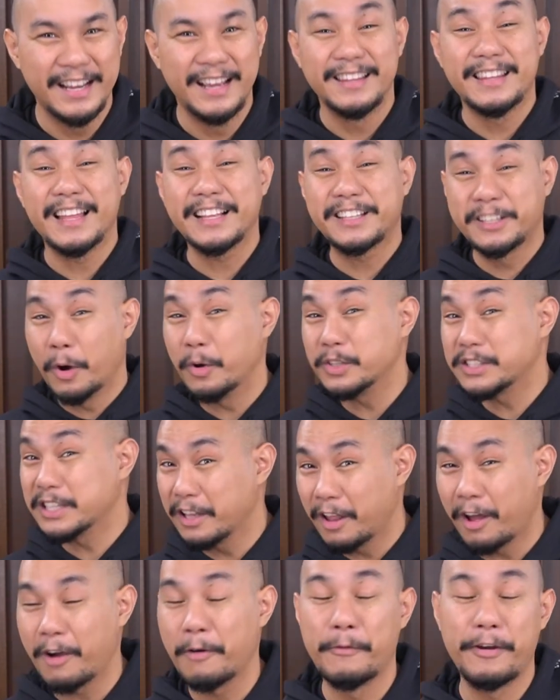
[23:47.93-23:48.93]
That goes a
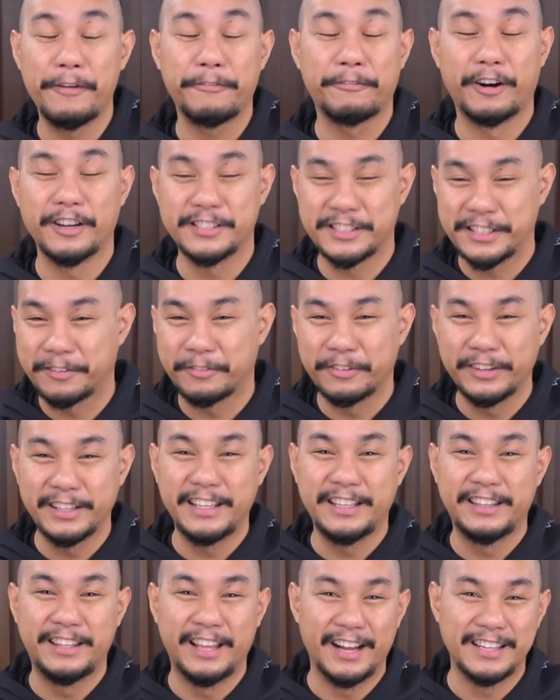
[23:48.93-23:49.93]
long way for us, it
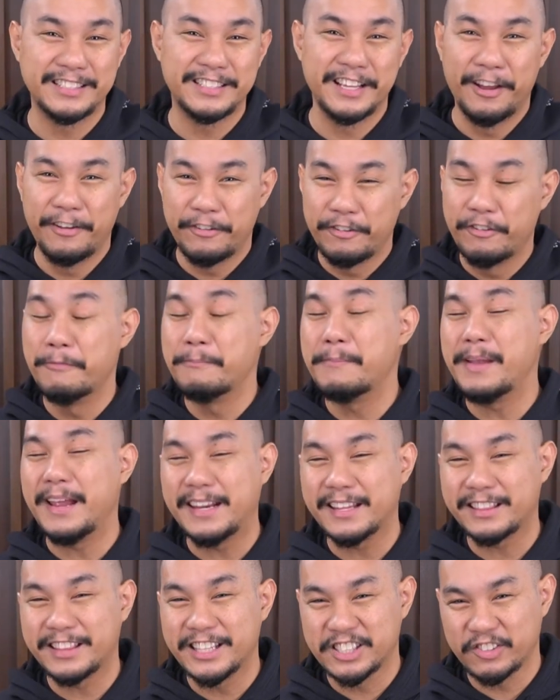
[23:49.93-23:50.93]
really does. You've made
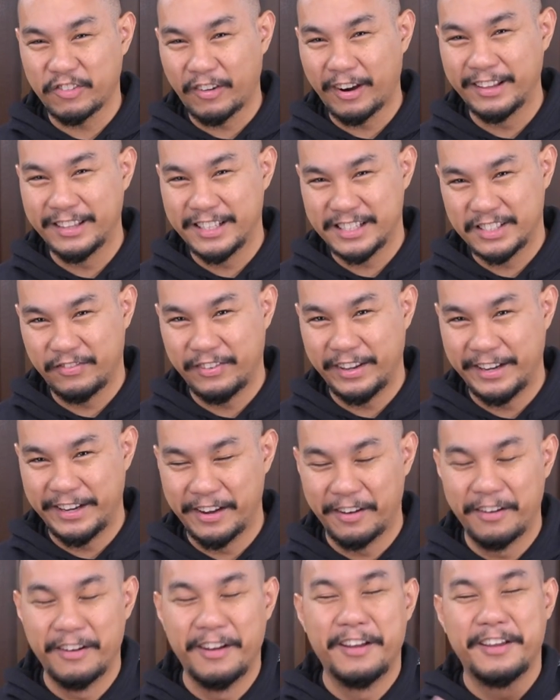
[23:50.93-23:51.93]
it this far in this
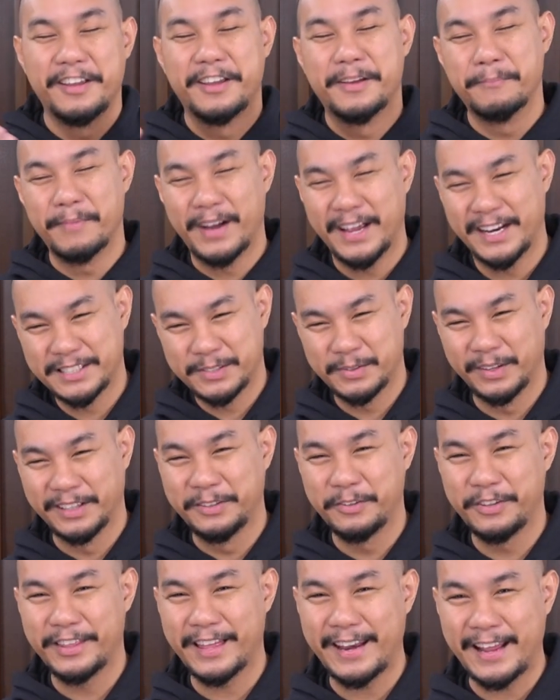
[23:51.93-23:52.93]
video, you might as well
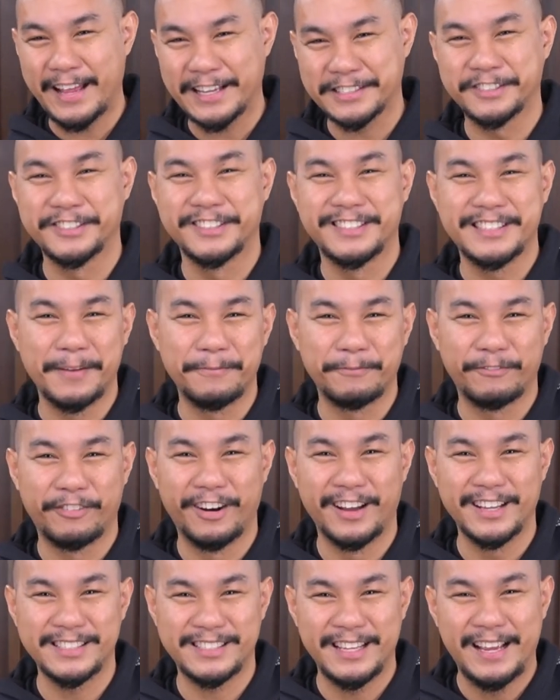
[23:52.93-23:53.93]
do that extra step for
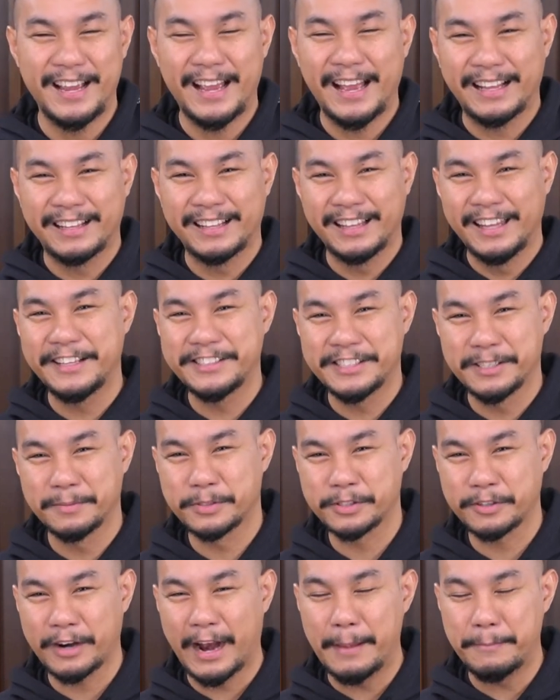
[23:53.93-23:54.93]
us and click
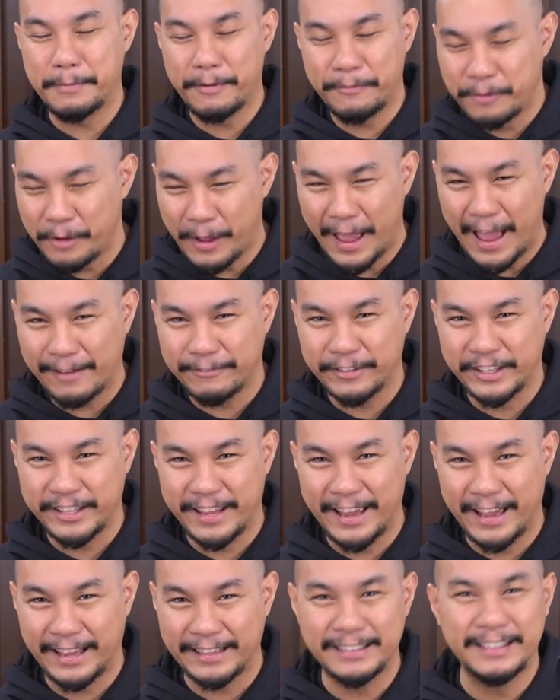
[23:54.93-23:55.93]
subscribe if you haven't
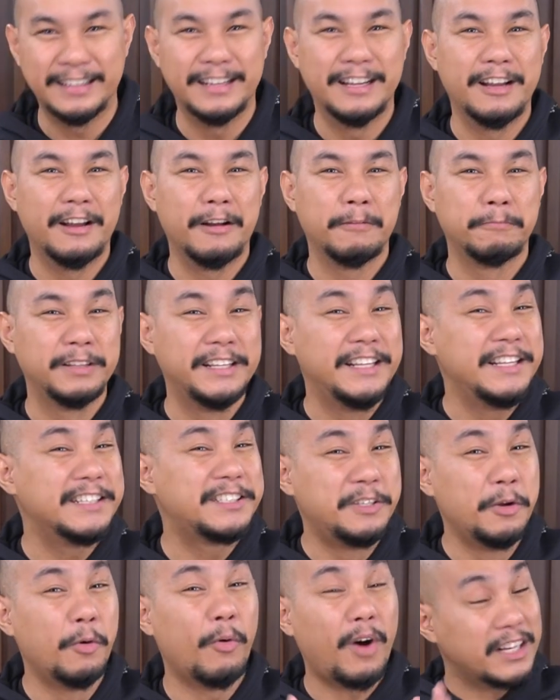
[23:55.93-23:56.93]
yet. Please
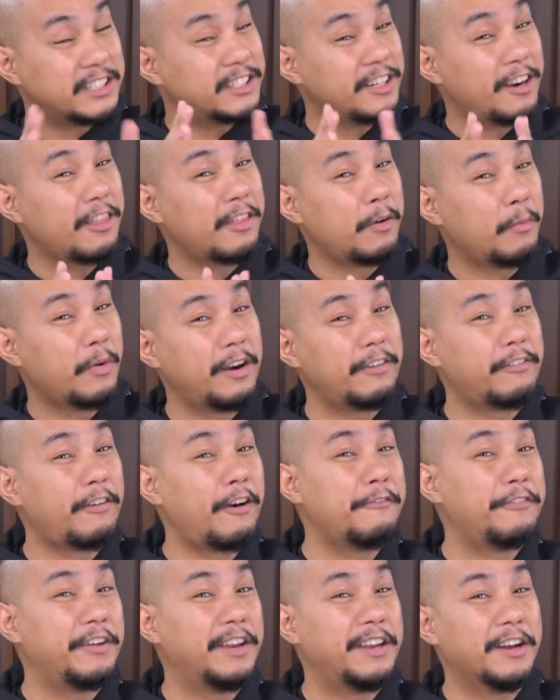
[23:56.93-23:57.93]
do watch another one of our
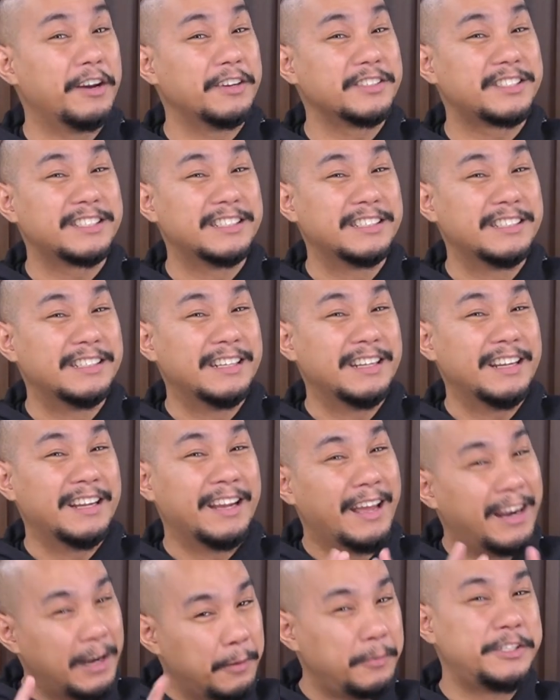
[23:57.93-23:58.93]
videos,
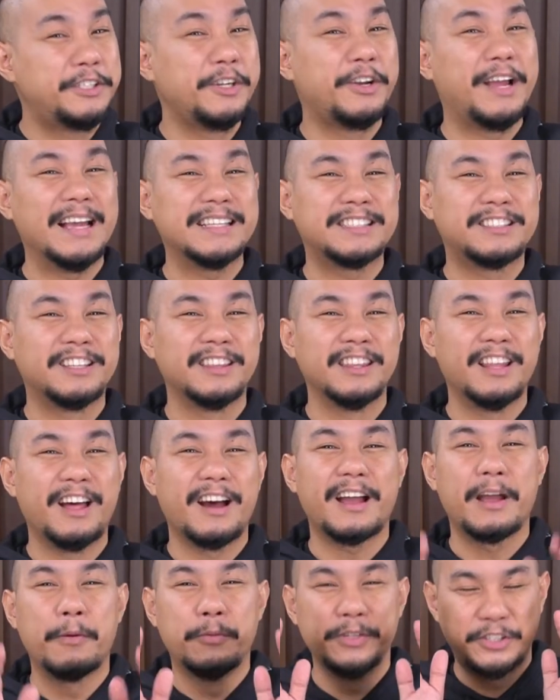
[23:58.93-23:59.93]
and I wish you guys good
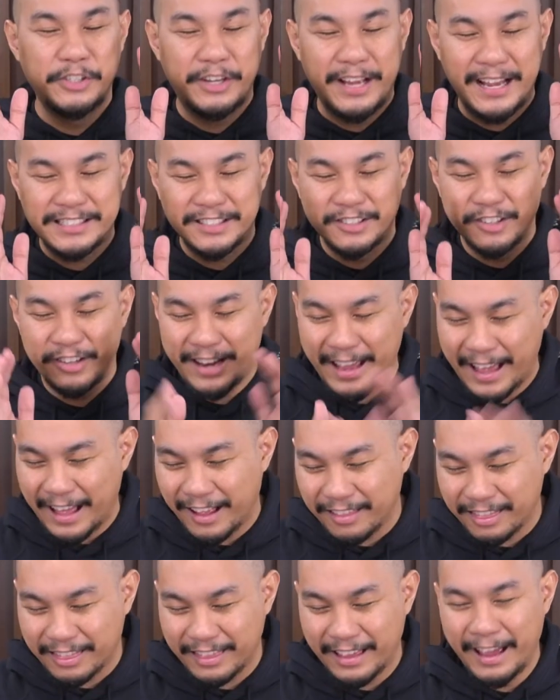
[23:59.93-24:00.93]
luck, I wish you guys good
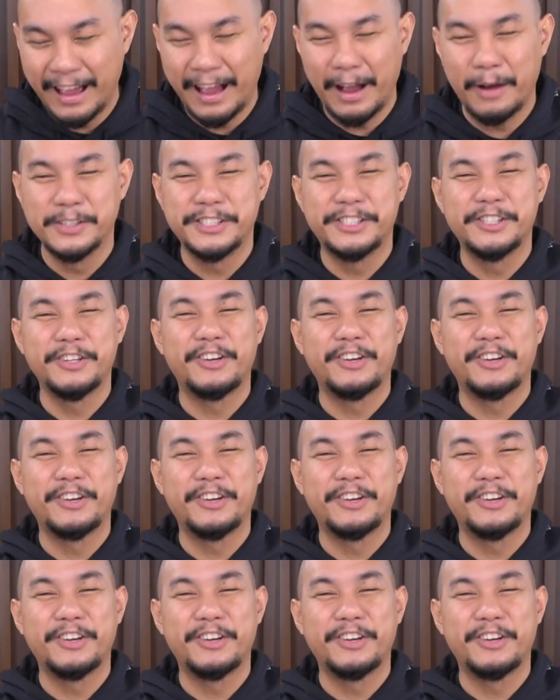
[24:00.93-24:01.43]
health, I wish you